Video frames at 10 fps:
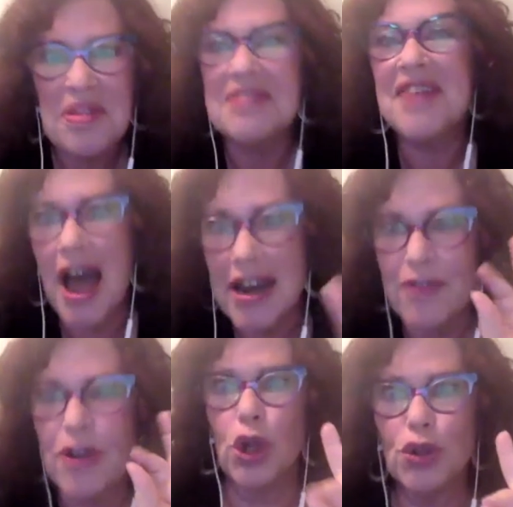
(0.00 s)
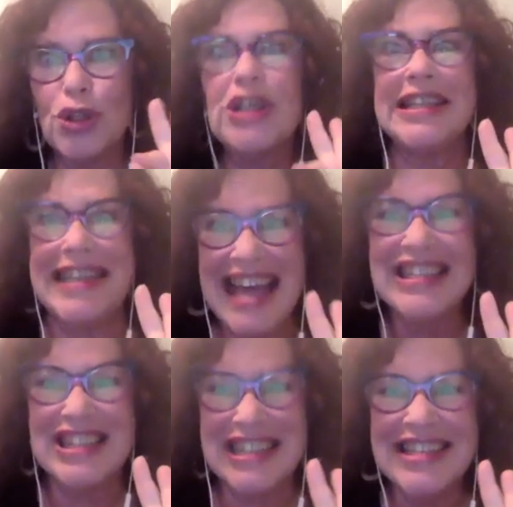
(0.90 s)
this kind of close to the
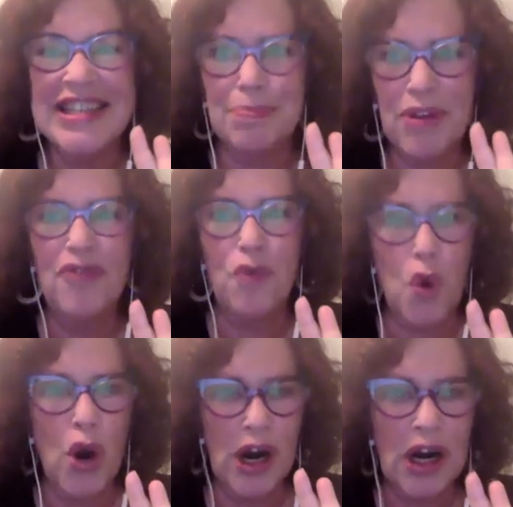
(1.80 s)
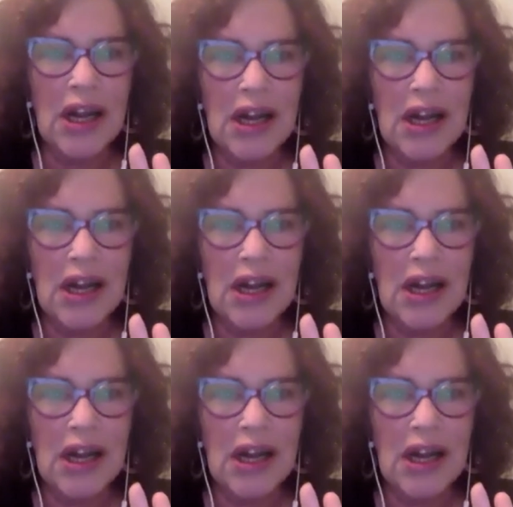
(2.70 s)
edgeness before.